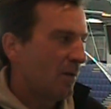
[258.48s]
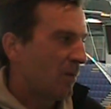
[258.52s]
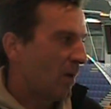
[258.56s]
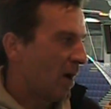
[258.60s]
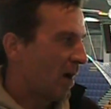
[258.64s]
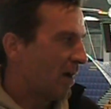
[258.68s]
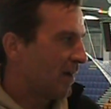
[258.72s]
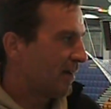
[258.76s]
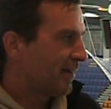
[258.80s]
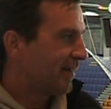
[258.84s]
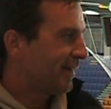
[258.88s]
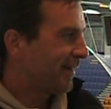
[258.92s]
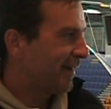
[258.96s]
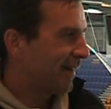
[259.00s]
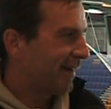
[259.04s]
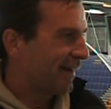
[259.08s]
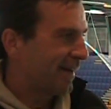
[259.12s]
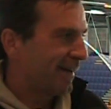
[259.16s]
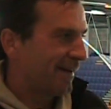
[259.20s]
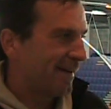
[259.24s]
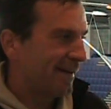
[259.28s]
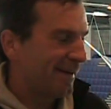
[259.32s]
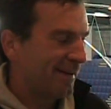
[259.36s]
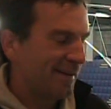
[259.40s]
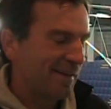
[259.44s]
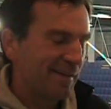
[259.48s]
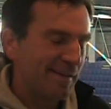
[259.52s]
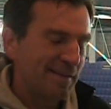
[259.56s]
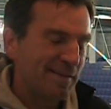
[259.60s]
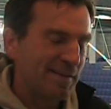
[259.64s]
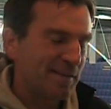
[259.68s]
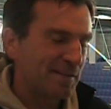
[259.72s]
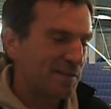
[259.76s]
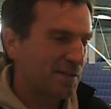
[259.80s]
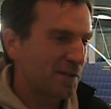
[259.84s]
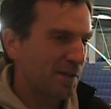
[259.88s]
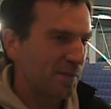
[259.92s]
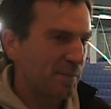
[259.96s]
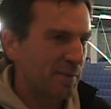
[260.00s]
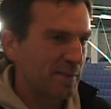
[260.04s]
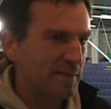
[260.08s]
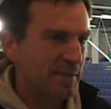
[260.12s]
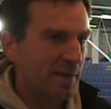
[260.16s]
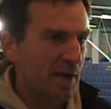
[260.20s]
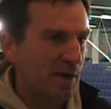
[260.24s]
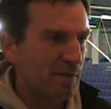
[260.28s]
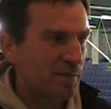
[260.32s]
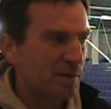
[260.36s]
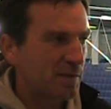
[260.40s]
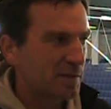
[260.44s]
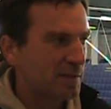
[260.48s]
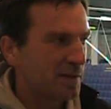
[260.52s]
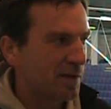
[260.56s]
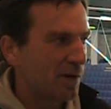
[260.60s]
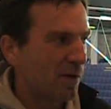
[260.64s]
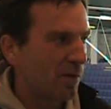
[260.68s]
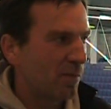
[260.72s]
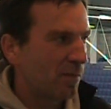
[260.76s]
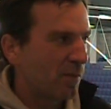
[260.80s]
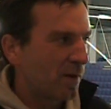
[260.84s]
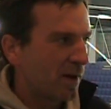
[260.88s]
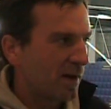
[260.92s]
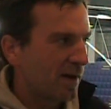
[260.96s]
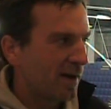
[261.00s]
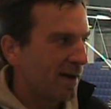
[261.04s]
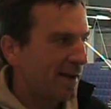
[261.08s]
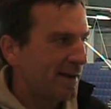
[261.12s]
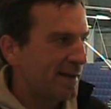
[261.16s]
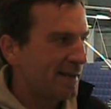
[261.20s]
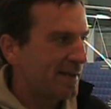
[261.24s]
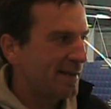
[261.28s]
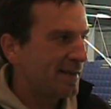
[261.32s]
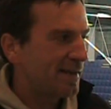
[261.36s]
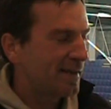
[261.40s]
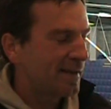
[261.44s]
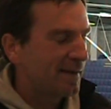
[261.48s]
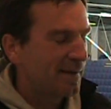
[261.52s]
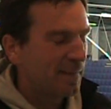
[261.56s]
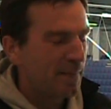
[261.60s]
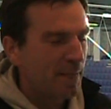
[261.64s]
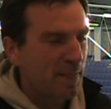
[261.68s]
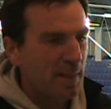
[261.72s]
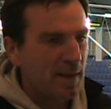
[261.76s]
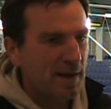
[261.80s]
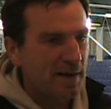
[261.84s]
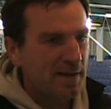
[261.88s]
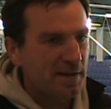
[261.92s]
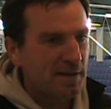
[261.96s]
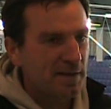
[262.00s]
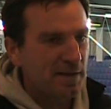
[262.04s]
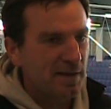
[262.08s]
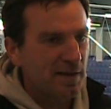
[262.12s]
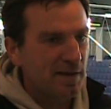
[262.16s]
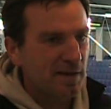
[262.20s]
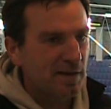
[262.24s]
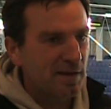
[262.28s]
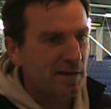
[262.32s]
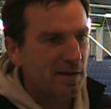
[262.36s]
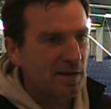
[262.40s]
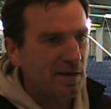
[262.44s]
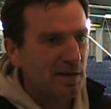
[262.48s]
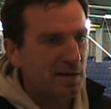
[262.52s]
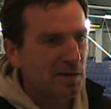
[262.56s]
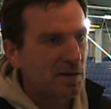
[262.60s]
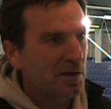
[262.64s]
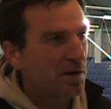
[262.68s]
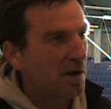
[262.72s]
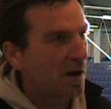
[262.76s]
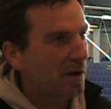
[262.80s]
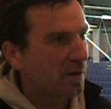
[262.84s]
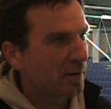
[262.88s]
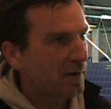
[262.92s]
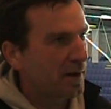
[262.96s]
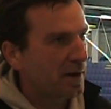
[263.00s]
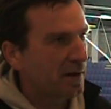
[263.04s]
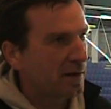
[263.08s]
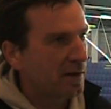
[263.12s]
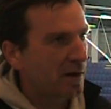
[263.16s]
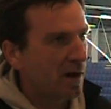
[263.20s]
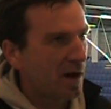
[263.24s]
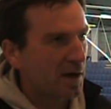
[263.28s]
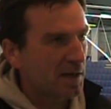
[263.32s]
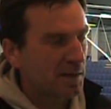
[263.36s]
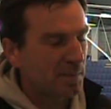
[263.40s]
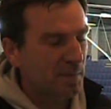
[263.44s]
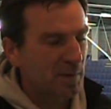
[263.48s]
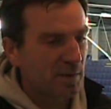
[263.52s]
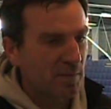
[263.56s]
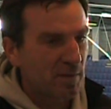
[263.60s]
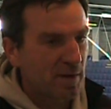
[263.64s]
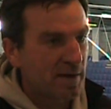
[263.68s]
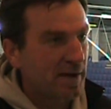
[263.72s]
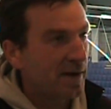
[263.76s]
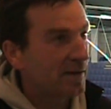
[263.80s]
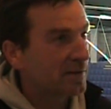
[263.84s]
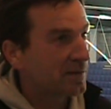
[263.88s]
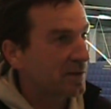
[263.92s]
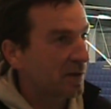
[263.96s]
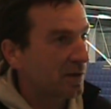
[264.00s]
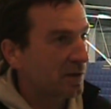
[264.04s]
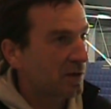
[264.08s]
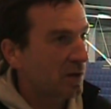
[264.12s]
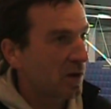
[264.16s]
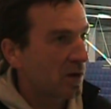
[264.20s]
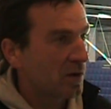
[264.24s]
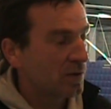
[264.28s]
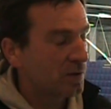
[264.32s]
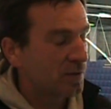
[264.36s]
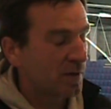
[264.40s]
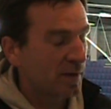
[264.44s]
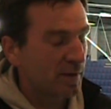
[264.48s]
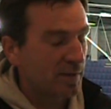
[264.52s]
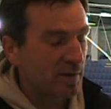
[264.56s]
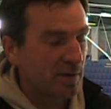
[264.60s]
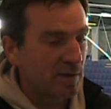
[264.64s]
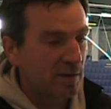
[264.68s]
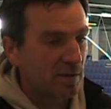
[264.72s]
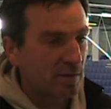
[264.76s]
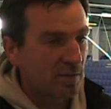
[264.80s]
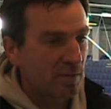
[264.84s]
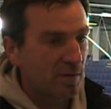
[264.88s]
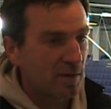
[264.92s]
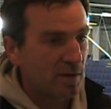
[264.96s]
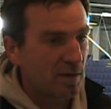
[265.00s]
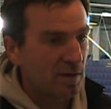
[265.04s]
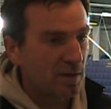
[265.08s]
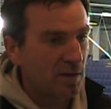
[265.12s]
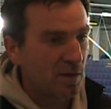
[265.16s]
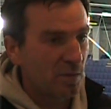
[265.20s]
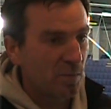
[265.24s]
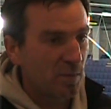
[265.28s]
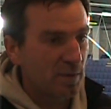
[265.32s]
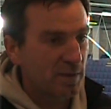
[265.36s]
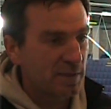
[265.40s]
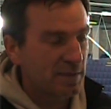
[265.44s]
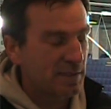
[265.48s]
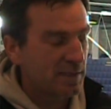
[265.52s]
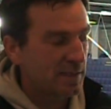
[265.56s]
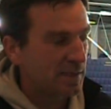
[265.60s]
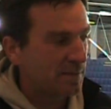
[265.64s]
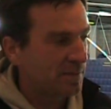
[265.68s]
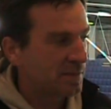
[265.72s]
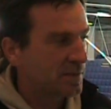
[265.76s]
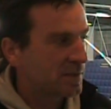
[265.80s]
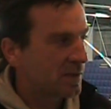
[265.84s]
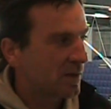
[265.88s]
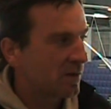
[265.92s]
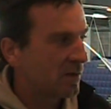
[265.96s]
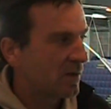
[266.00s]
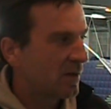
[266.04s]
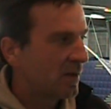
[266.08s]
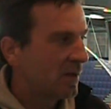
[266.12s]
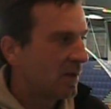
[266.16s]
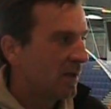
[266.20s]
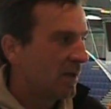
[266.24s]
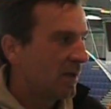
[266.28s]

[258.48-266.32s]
Well, it's going to be tough because any good hungry hockey player right now has got a contract there with a team. So